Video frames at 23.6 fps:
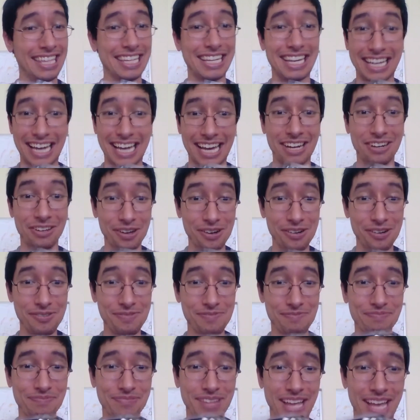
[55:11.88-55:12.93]
think I gotta go.
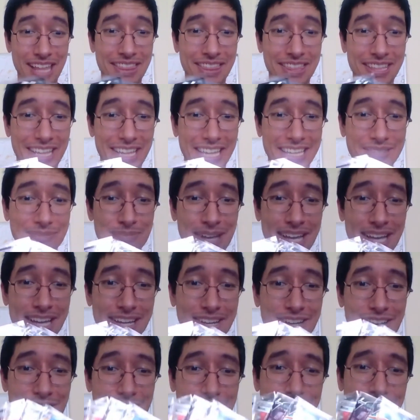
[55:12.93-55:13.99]
I think that's my
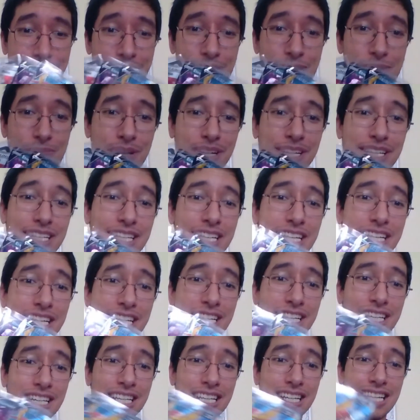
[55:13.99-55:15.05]
call to go. But
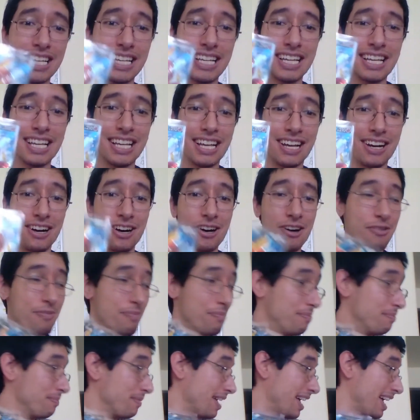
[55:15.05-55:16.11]
oh,
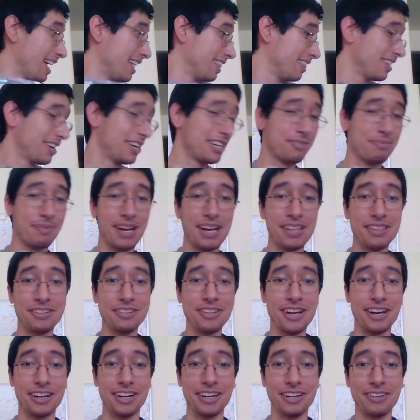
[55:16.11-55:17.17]
and there's my other
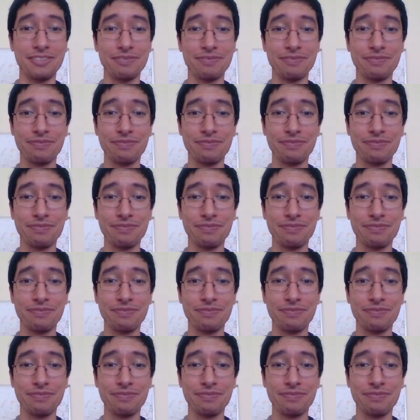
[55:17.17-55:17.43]
daughter.